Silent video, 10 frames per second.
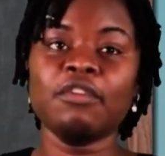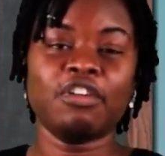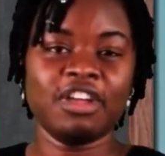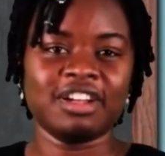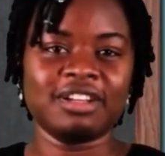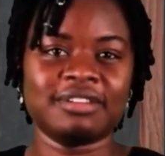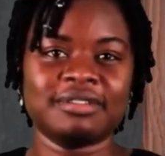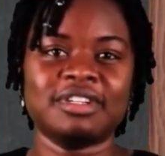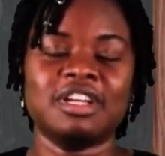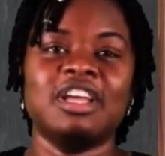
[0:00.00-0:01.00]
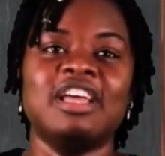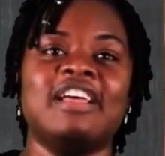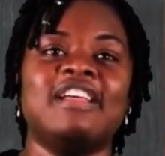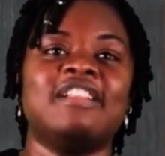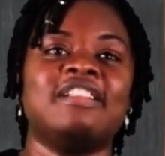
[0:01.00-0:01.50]
Good.
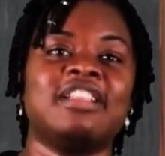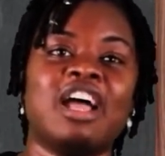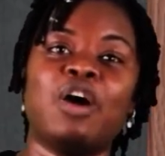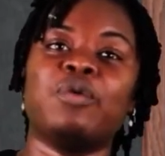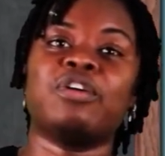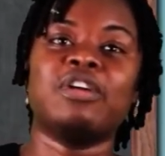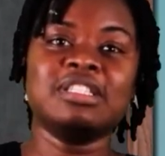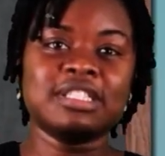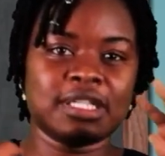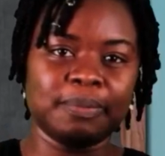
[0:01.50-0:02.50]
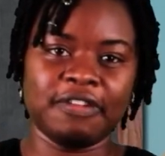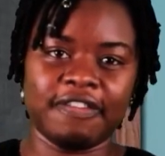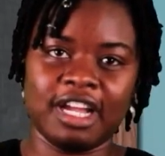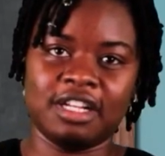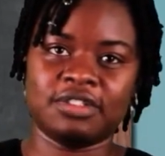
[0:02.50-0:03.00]
Now we're going to
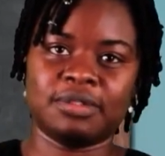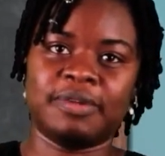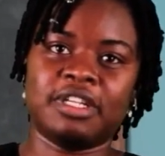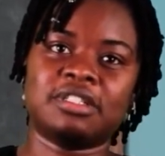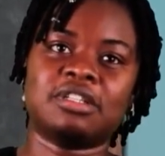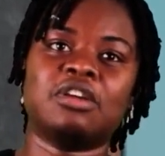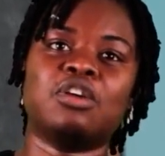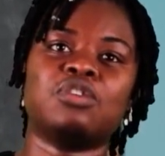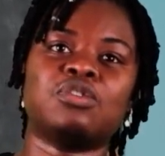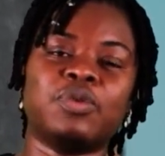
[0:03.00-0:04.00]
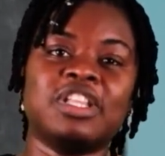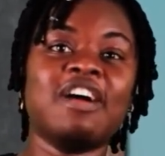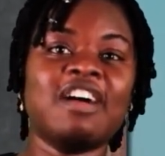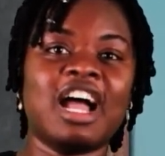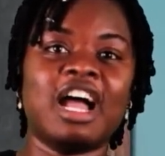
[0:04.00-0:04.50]
simplify a little bit. So we
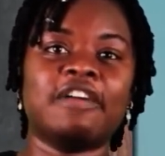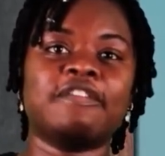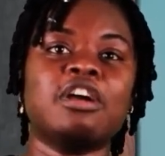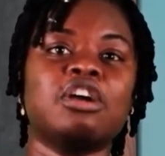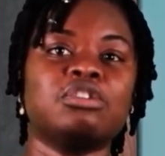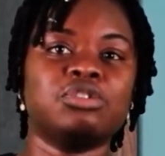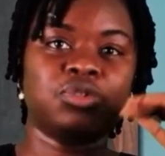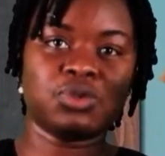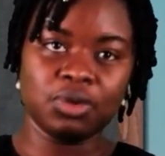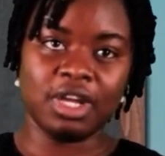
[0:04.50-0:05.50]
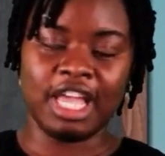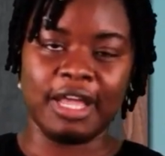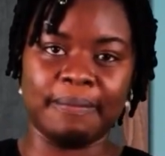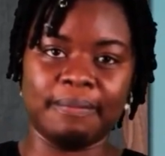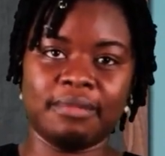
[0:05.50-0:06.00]
now have
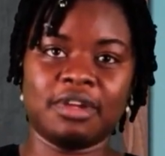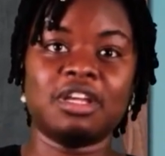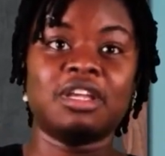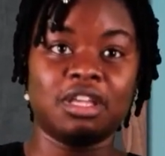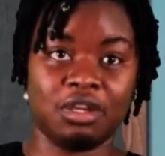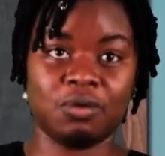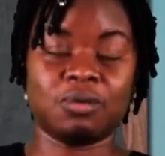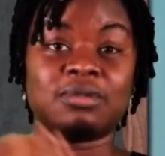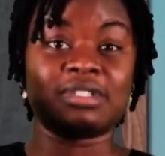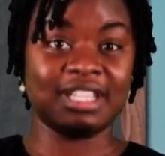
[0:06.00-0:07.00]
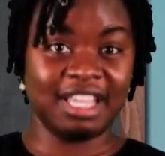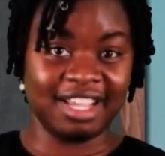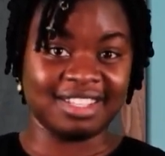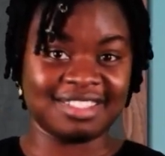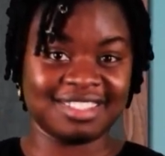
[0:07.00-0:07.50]
2m equals
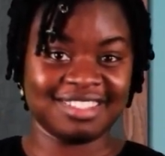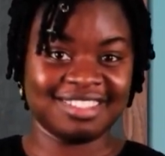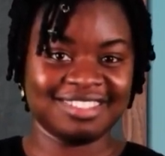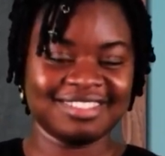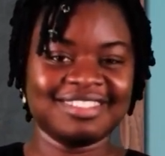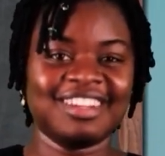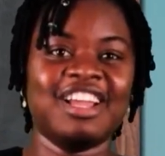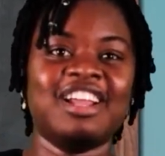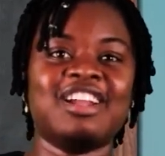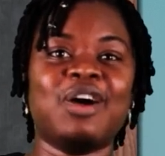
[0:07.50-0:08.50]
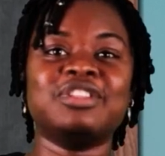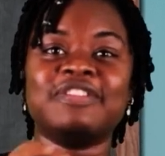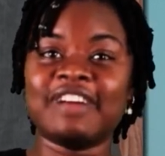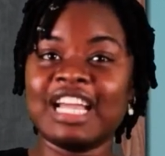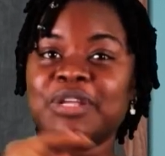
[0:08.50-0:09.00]
8. Now
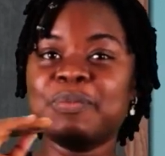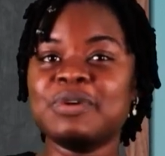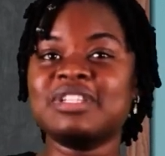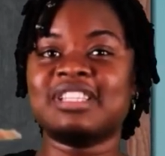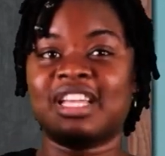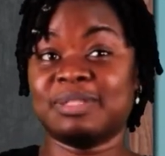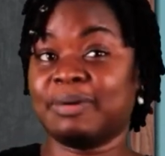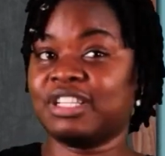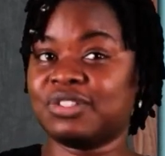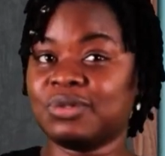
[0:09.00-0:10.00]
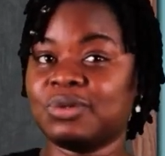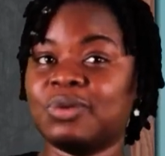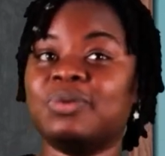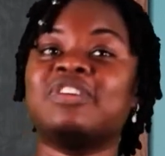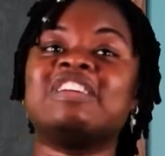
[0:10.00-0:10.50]
dividing both sides by 2,
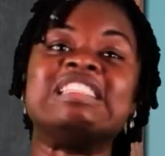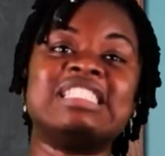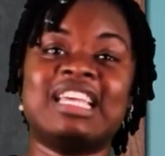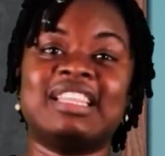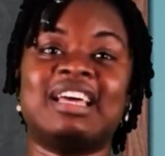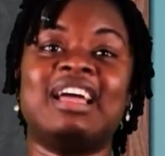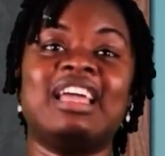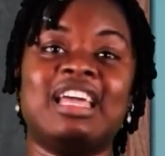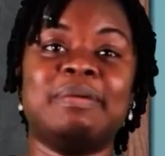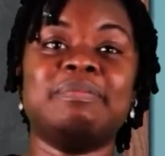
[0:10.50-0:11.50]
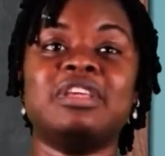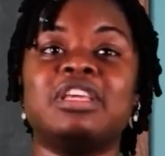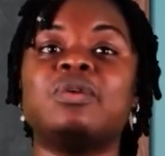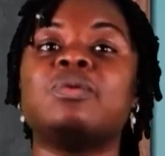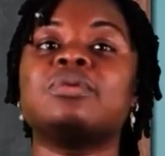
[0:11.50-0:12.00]
we're going to get that m
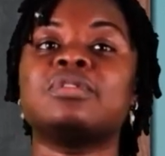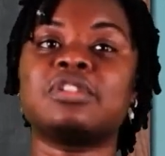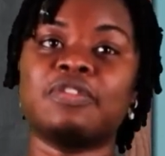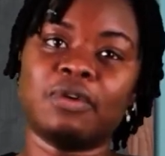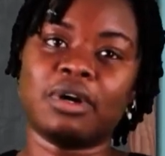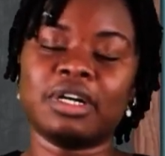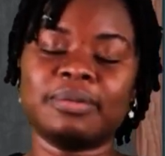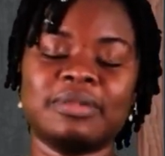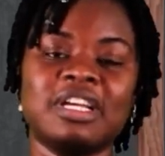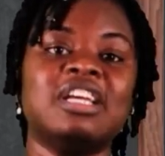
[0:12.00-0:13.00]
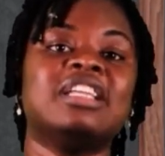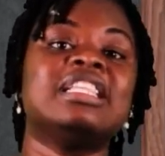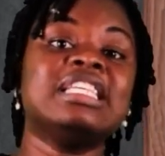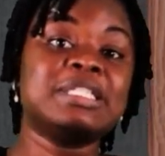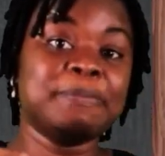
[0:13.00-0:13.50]
equals 4.
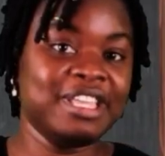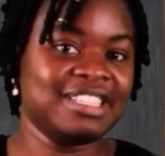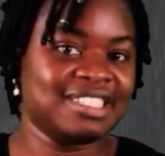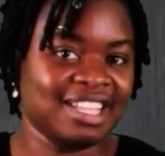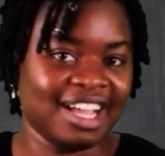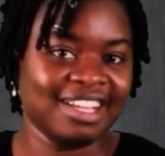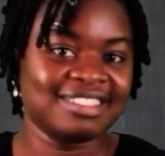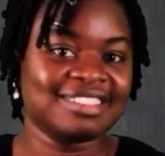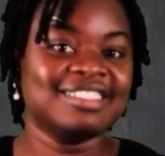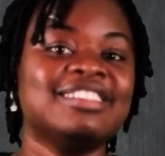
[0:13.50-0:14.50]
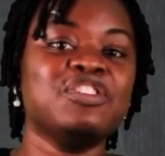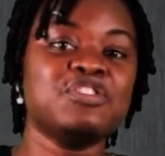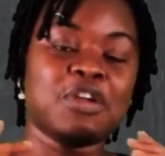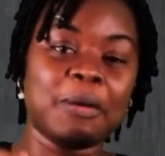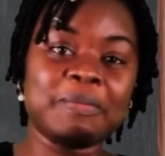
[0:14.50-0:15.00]
This means that the
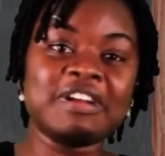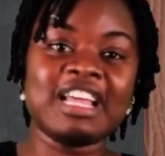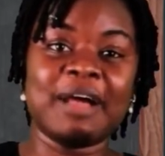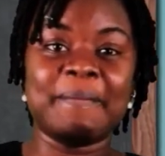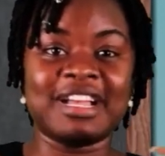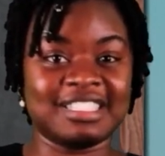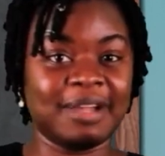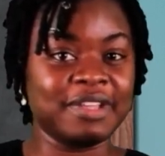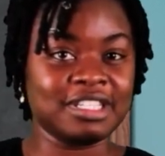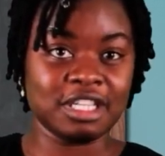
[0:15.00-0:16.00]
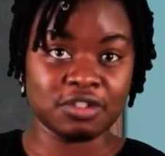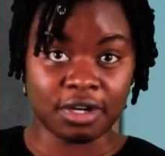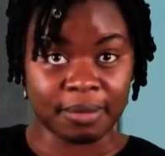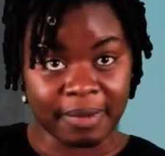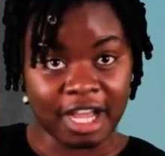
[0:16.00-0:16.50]
number that Master Maize
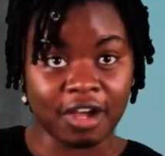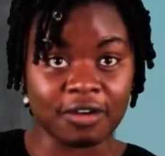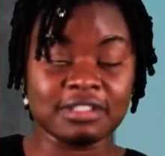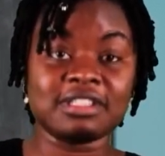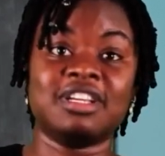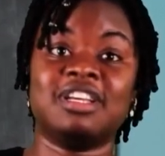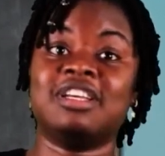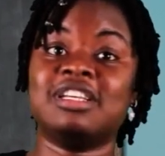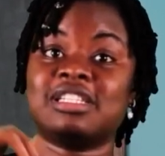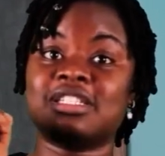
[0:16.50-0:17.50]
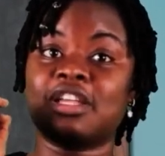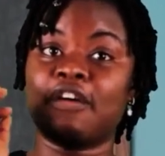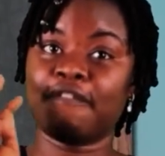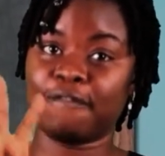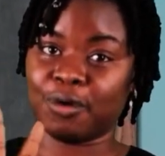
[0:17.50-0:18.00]
thought about is
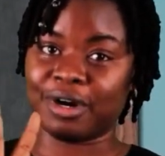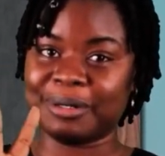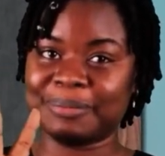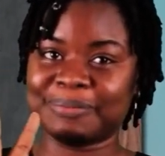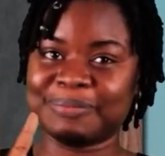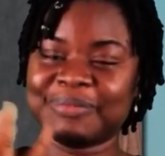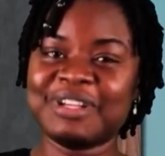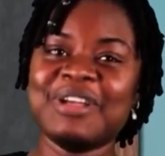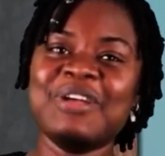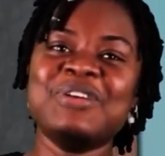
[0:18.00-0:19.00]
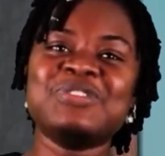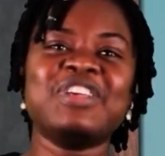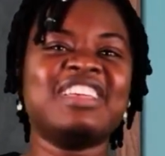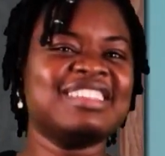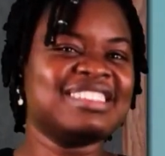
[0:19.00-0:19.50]
4. So
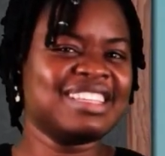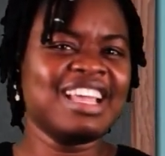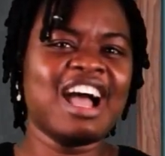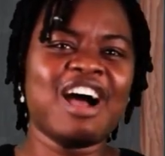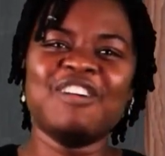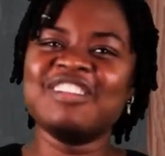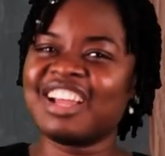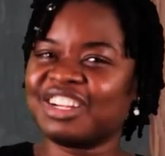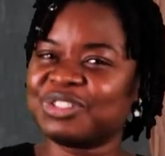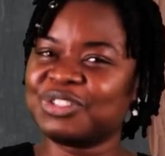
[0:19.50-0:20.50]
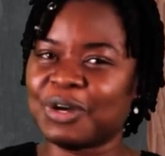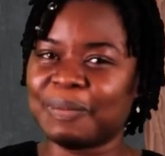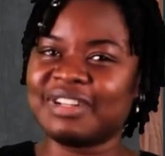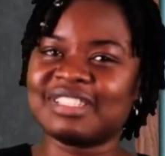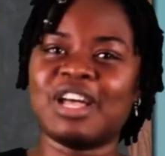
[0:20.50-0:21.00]
you can see how natural
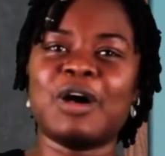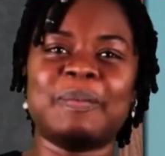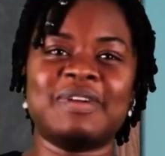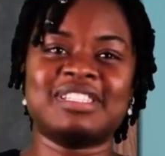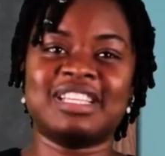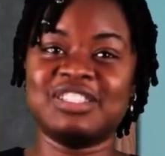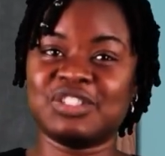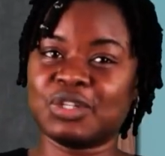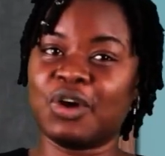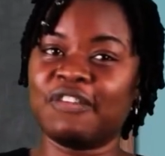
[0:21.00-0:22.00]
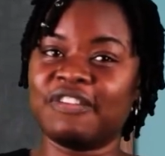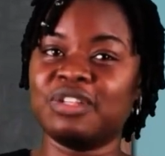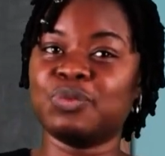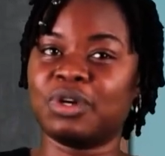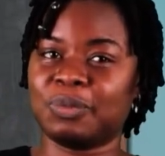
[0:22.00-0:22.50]
numbers help us in
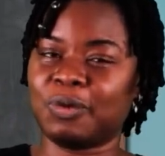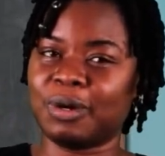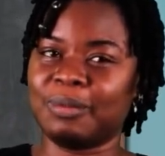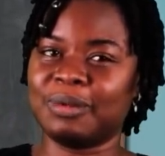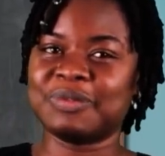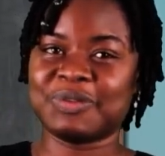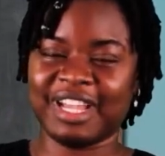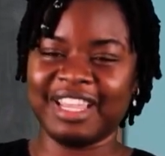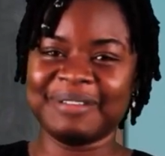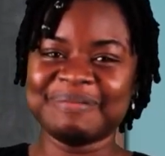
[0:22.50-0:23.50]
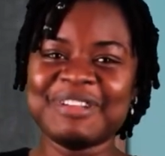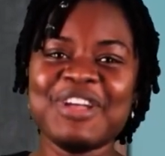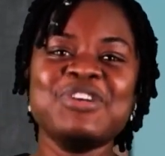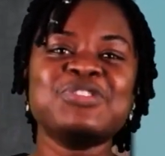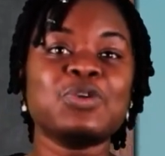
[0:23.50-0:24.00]
solving word problems, right?
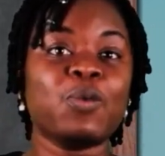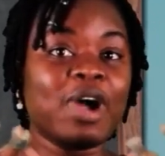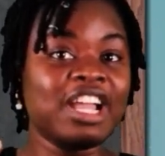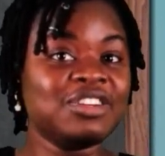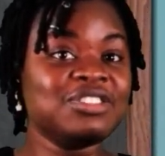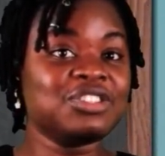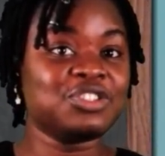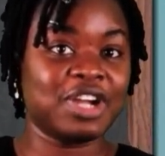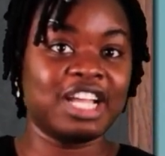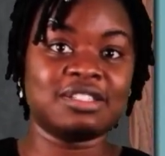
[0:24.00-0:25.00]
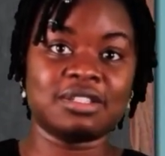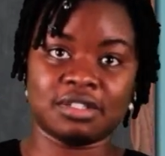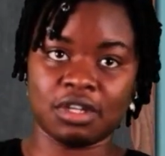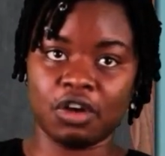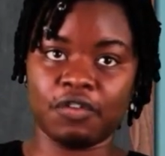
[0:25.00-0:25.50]
So why don't you try to
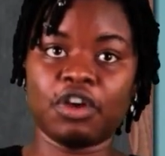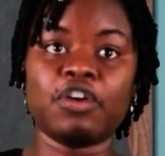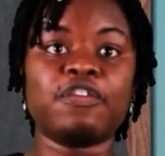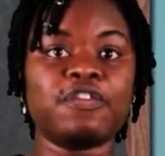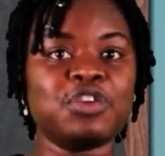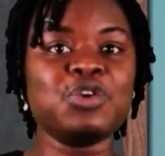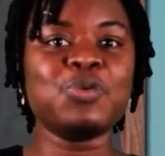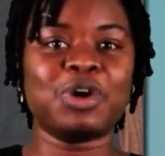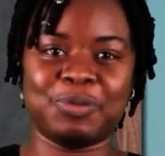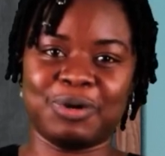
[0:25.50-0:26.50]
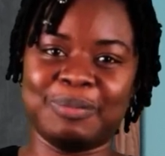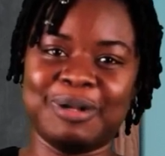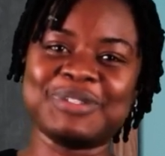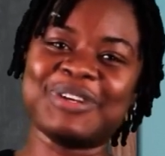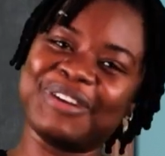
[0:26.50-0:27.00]
solve a few word
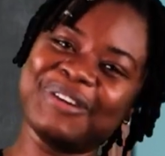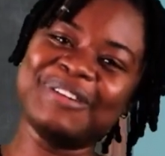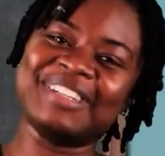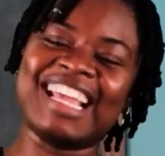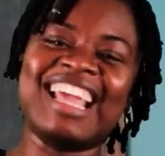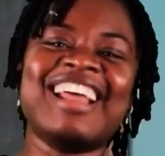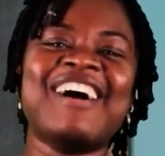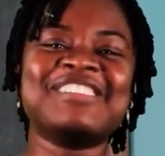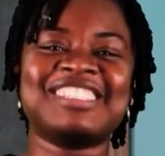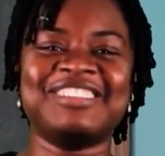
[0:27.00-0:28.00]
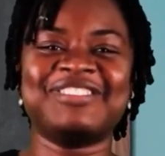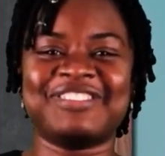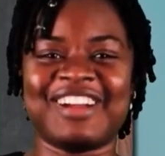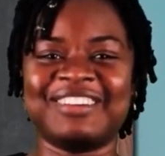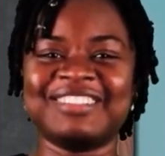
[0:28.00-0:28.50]
problems on your own, and I'll see you
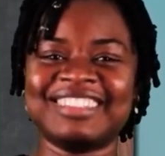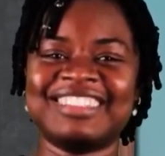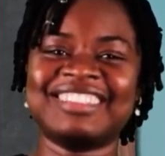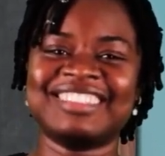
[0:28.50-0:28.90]
around.